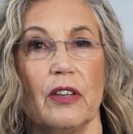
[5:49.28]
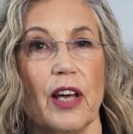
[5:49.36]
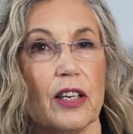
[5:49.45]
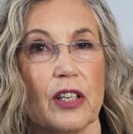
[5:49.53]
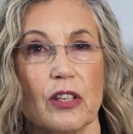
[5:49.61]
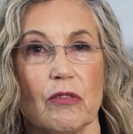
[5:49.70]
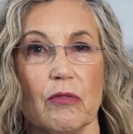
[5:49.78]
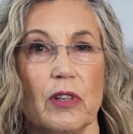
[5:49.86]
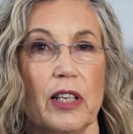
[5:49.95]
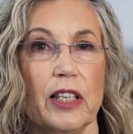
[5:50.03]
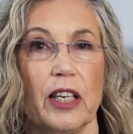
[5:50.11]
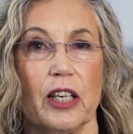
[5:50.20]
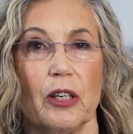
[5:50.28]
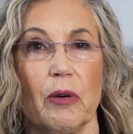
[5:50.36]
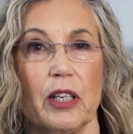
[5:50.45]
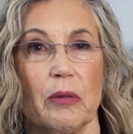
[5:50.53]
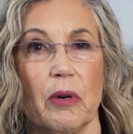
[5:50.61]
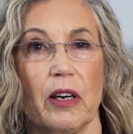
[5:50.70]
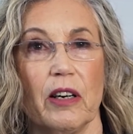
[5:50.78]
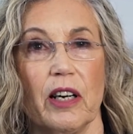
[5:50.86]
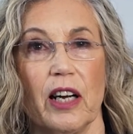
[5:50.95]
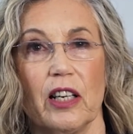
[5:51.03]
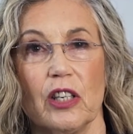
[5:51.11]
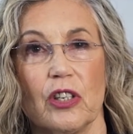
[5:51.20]
That doesn't really get you anywhere,
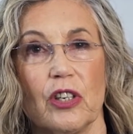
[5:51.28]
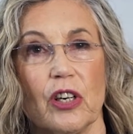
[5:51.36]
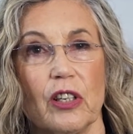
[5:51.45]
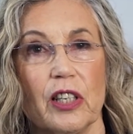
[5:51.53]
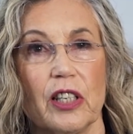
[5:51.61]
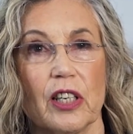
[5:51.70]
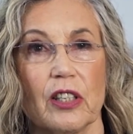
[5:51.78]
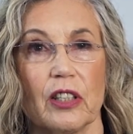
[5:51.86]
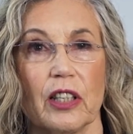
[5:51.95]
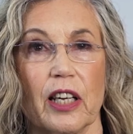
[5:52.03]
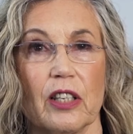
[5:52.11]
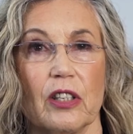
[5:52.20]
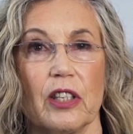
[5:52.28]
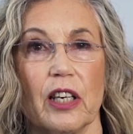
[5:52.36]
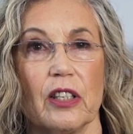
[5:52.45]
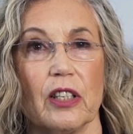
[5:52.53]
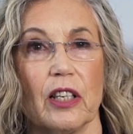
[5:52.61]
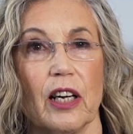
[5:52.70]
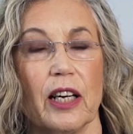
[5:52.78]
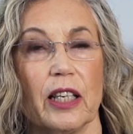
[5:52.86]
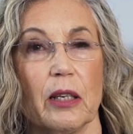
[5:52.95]
and it certainly doesn't get to the underlying